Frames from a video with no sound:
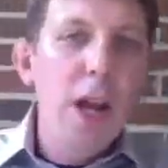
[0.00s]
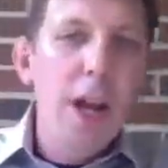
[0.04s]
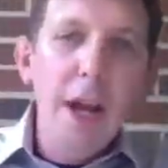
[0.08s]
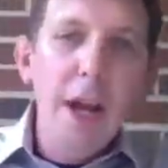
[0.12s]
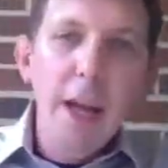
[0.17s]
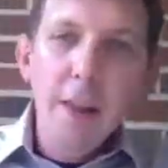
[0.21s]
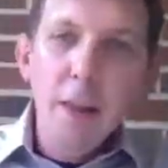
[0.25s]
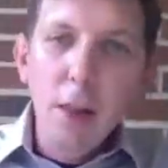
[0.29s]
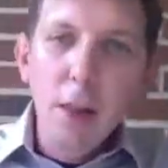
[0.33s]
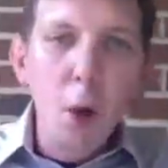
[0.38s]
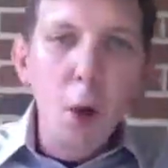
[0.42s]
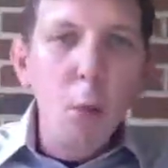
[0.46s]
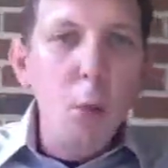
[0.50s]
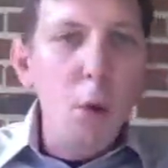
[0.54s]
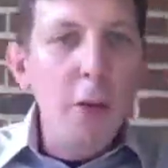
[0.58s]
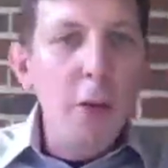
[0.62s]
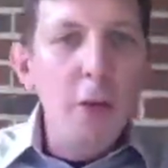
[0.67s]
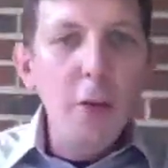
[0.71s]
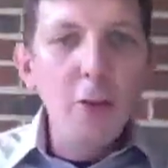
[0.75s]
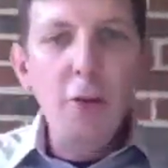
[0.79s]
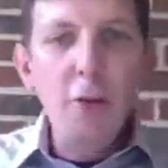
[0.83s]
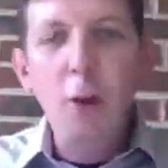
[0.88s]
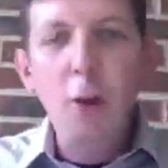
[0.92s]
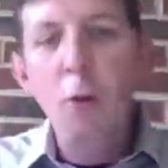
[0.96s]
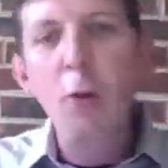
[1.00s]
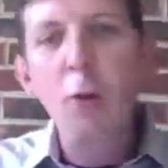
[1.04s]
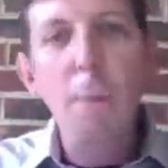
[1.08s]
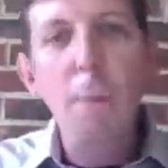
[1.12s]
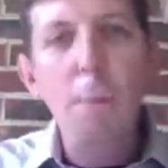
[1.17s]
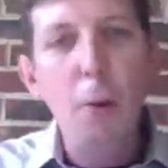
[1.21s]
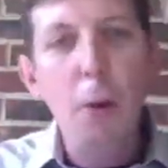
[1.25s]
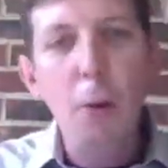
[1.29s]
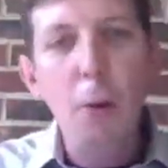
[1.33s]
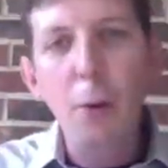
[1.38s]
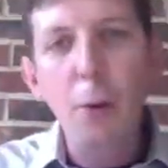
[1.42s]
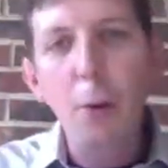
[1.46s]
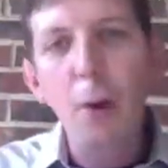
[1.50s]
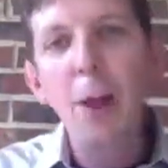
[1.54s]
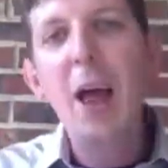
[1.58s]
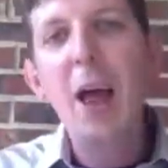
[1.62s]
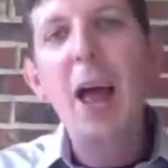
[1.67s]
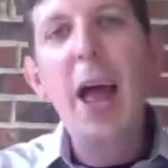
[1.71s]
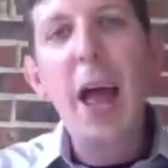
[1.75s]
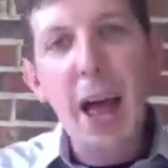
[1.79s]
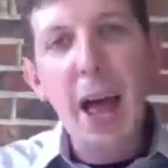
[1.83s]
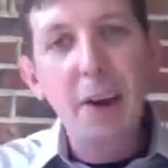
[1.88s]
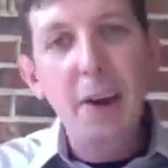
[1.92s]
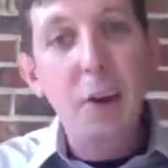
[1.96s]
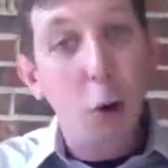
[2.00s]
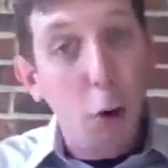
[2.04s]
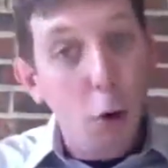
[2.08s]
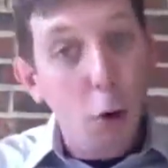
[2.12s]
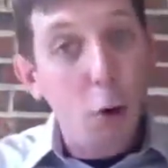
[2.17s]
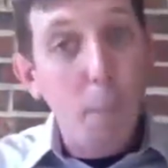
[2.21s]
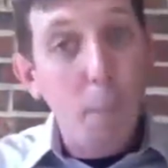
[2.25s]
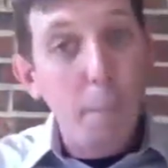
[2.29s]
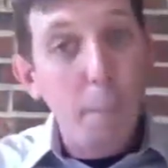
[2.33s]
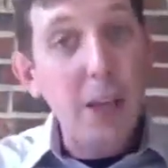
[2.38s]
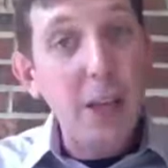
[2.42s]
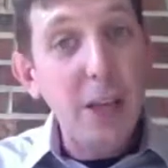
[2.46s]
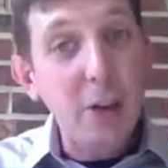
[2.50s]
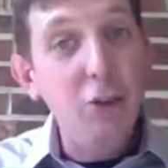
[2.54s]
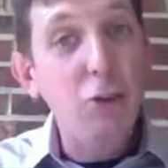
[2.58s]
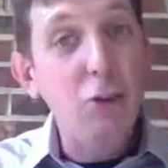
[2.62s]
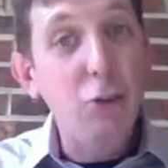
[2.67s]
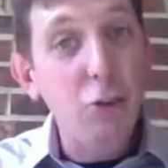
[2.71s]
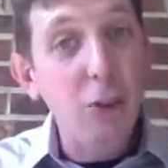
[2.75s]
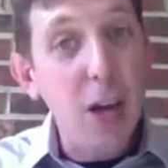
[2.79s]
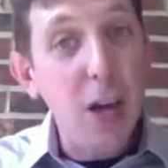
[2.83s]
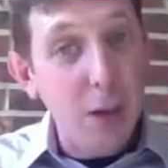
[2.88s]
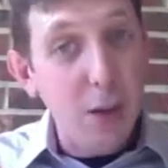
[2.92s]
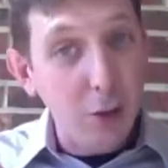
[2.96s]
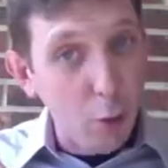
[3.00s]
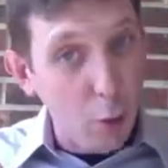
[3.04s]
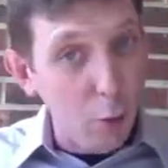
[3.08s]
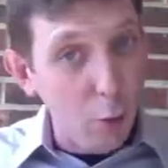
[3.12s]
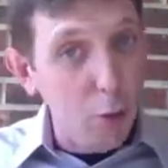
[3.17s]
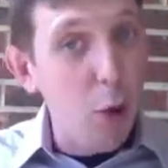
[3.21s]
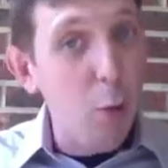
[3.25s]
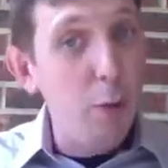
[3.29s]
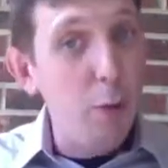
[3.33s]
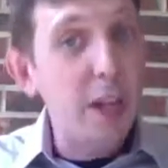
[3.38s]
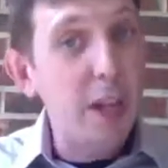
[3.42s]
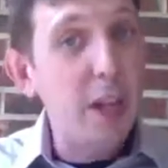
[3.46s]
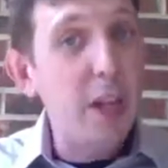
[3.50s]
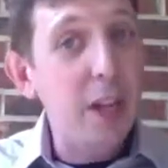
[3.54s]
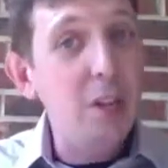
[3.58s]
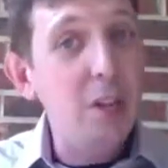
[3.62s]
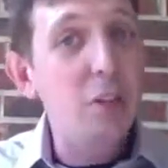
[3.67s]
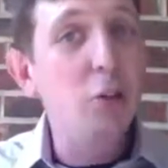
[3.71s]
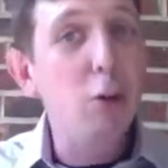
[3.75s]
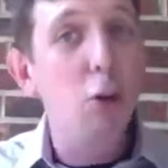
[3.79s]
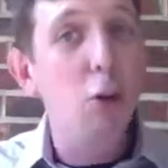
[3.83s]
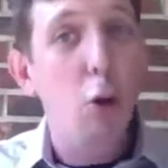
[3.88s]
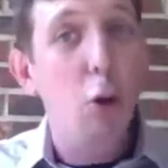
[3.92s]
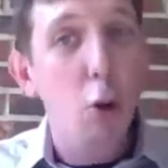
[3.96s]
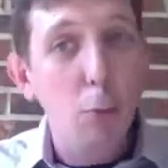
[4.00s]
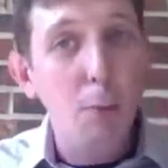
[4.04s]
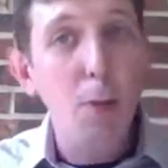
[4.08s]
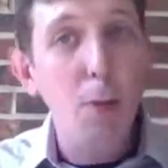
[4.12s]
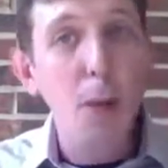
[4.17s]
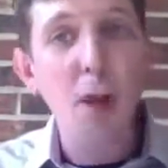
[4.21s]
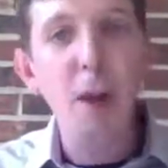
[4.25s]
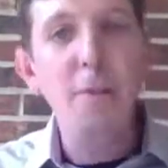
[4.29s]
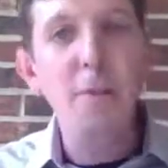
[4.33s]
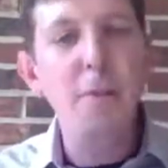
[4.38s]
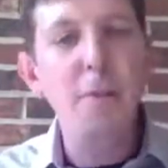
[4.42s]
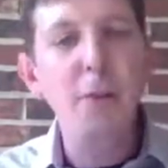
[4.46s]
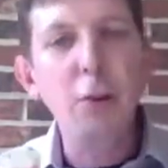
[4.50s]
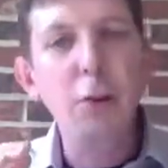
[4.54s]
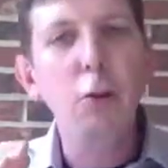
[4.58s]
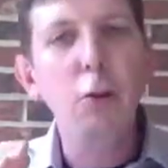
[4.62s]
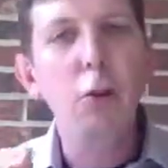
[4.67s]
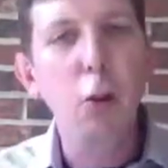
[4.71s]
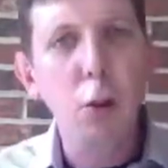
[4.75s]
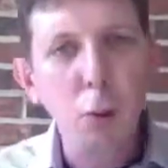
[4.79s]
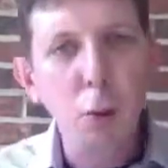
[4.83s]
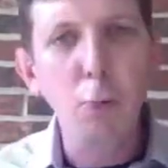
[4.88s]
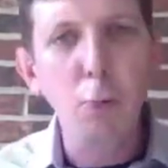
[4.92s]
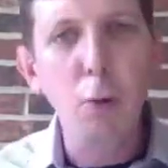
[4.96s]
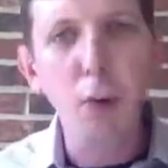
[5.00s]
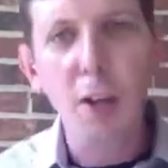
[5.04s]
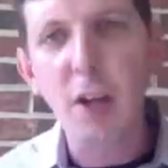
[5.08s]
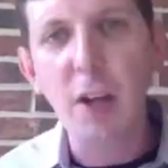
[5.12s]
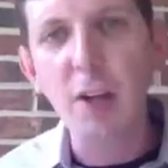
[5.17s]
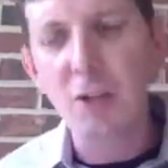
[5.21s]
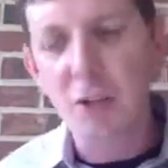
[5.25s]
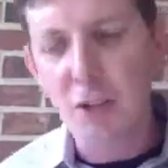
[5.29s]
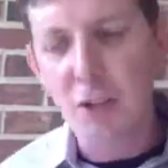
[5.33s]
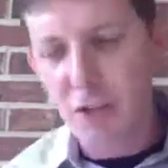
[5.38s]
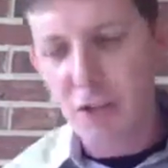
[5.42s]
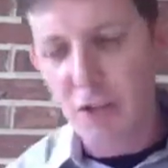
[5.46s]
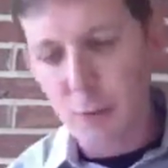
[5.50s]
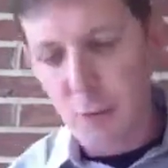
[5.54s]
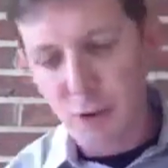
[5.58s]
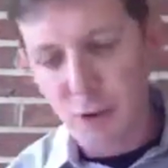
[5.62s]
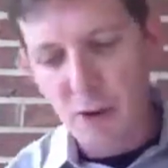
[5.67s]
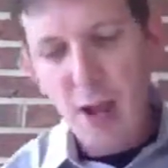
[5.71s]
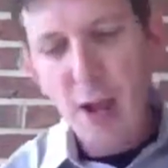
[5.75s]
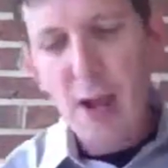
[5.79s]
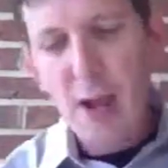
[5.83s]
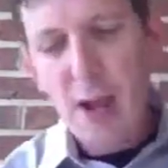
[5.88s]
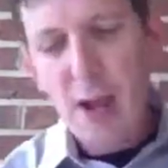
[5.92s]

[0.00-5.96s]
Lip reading: and low on the totem pole at home because you're not growing in your home life, in your home relationships.